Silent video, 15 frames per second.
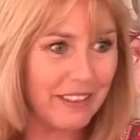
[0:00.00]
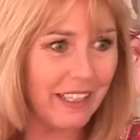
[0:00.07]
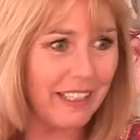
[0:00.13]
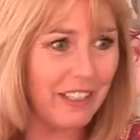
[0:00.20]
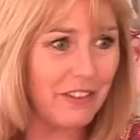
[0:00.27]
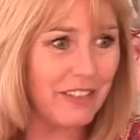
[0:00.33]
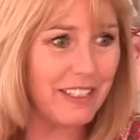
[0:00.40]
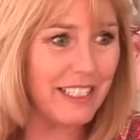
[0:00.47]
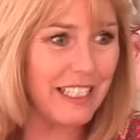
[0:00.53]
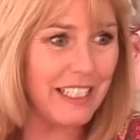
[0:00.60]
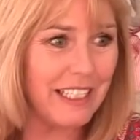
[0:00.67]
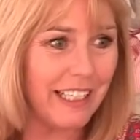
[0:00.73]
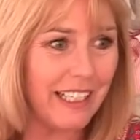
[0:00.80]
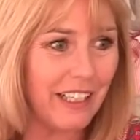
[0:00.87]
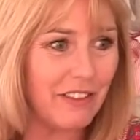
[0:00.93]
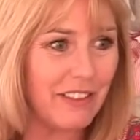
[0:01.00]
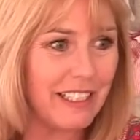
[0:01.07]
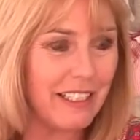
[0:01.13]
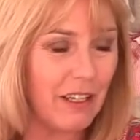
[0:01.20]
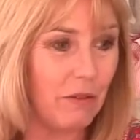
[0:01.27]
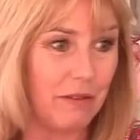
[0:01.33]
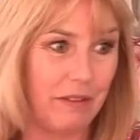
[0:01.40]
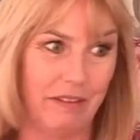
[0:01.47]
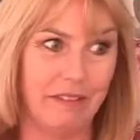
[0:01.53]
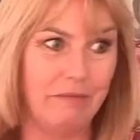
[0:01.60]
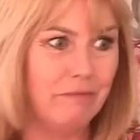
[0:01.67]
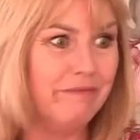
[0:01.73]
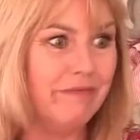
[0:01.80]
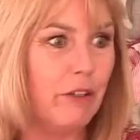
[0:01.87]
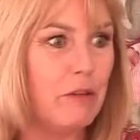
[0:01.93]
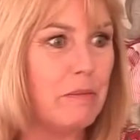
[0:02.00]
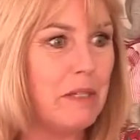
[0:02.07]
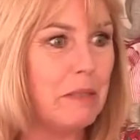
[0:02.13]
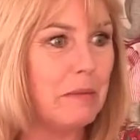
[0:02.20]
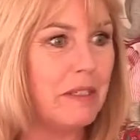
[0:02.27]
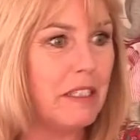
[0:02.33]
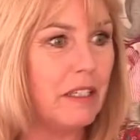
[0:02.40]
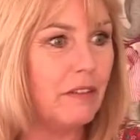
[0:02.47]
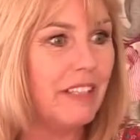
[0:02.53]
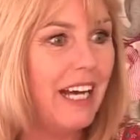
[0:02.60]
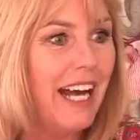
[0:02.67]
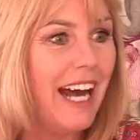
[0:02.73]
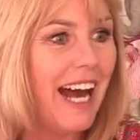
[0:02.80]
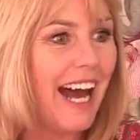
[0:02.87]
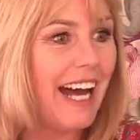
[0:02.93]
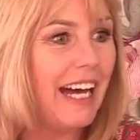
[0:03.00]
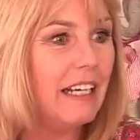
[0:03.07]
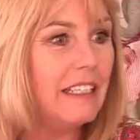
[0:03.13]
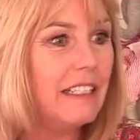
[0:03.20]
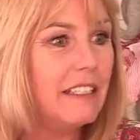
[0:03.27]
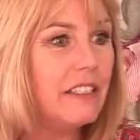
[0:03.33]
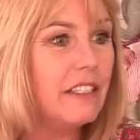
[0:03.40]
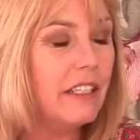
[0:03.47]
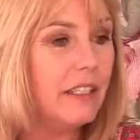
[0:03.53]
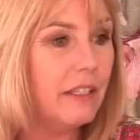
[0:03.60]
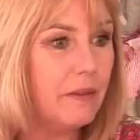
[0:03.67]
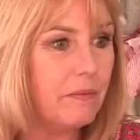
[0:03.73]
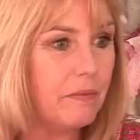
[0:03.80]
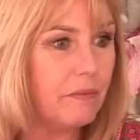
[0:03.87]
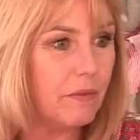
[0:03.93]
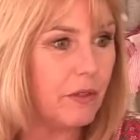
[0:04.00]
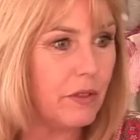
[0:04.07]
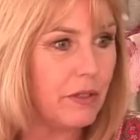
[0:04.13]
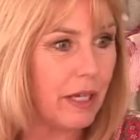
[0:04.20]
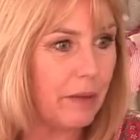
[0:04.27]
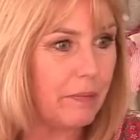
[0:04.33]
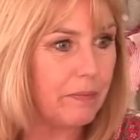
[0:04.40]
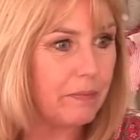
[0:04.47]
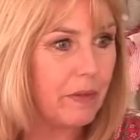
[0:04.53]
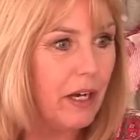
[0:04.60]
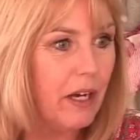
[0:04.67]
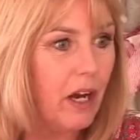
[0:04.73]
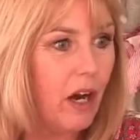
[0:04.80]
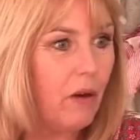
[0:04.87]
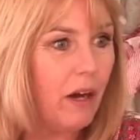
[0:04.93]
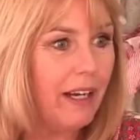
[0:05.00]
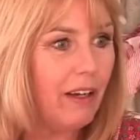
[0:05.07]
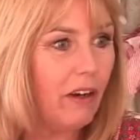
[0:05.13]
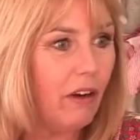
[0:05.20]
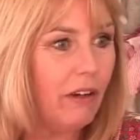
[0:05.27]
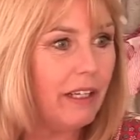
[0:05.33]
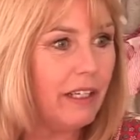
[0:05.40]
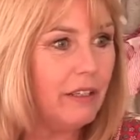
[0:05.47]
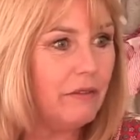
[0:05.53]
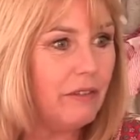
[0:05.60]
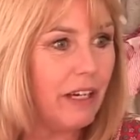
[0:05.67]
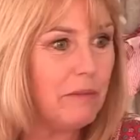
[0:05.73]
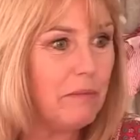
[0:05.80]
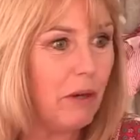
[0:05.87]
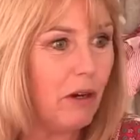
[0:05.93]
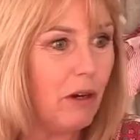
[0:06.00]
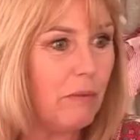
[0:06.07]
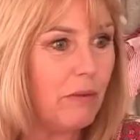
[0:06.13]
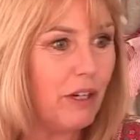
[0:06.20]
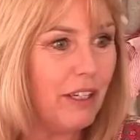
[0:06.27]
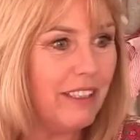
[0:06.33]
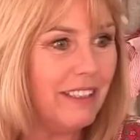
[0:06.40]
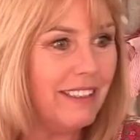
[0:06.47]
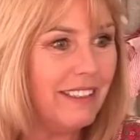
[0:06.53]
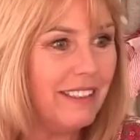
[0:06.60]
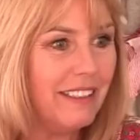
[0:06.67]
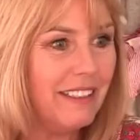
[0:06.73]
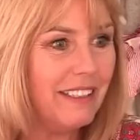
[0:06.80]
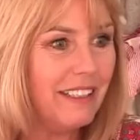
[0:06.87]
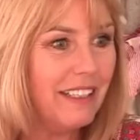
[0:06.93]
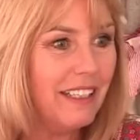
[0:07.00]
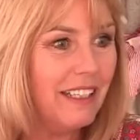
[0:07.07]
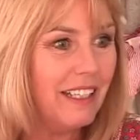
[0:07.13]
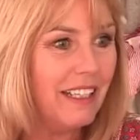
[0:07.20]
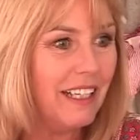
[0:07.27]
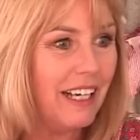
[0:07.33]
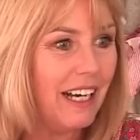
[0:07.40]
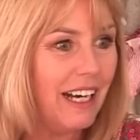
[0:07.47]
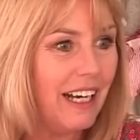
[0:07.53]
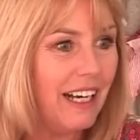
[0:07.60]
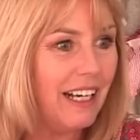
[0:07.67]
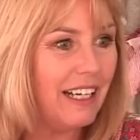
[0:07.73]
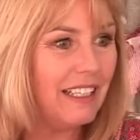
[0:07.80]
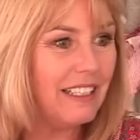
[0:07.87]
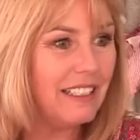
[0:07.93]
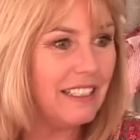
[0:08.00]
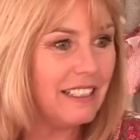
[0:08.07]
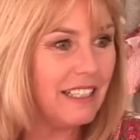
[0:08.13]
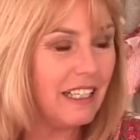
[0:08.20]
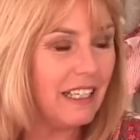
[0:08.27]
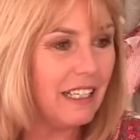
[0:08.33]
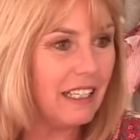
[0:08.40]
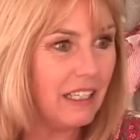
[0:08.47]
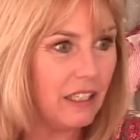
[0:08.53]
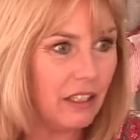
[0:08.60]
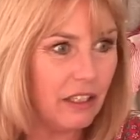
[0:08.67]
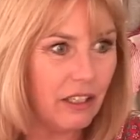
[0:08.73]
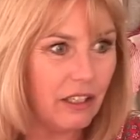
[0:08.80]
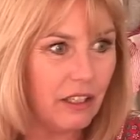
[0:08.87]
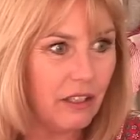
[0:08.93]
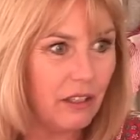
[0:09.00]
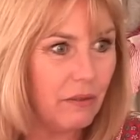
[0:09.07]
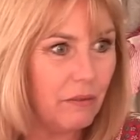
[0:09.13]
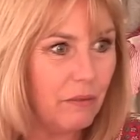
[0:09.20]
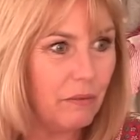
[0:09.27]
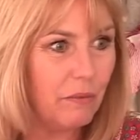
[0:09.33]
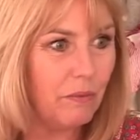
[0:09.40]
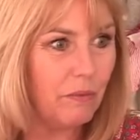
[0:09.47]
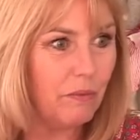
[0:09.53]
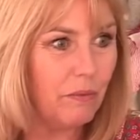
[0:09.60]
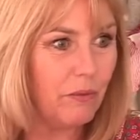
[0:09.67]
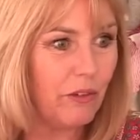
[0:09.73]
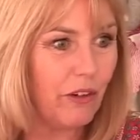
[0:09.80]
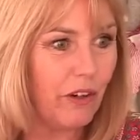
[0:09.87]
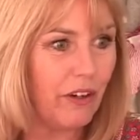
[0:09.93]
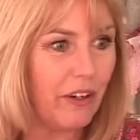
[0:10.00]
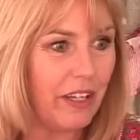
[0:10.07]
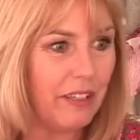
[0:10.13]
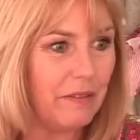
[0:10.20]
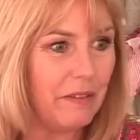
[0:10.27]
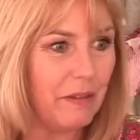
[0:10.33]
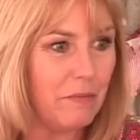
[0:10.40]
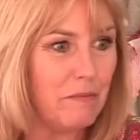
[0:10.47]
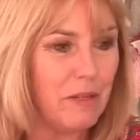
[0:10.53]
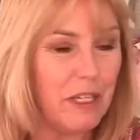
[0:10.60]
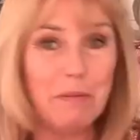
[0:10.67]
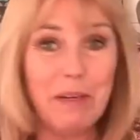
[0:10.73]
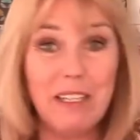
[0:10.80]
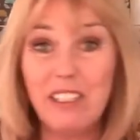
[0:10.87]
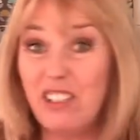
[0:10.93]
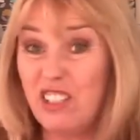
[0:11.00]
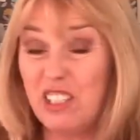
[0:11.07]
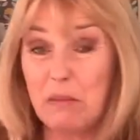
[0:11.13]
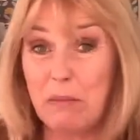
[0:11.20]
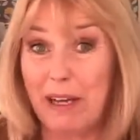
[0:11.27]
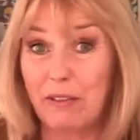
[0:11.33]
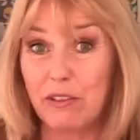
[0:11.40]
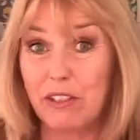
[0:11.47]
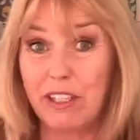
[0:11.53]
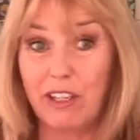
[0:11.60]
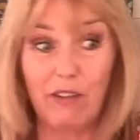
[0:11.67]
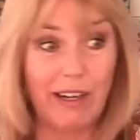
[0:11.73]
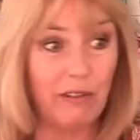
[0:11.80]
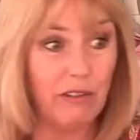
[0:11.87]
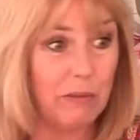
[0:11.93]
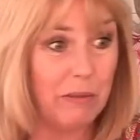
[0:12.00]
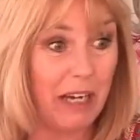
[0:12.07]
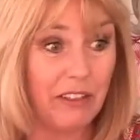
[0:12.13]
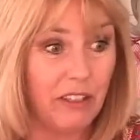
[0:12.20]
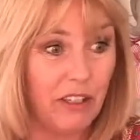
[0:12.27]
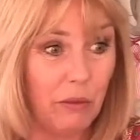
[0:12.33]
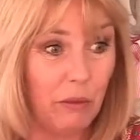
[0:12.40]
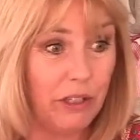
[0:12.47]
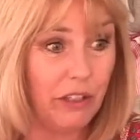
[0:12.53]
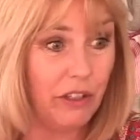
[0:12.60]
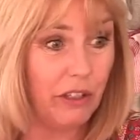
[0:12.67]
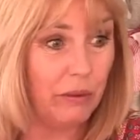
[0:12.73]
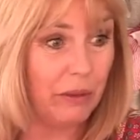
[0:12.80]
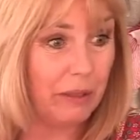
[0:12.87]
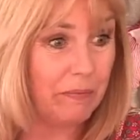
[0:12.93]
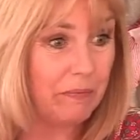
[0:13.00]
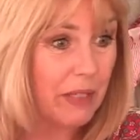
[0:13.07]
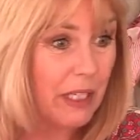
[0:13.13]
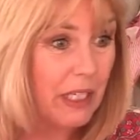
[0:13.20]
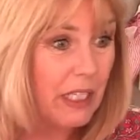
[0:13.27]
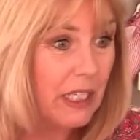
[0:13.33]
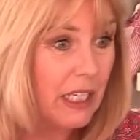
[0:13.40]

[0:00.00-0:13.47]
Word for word: Diane Christine, Diane Christine, oh, I'm repeating myself. And um, who's that? Oh, hi Olive, hi Barbara. And um, sorry, the, your messages are bouncing around a bit. I don't know what you're doing.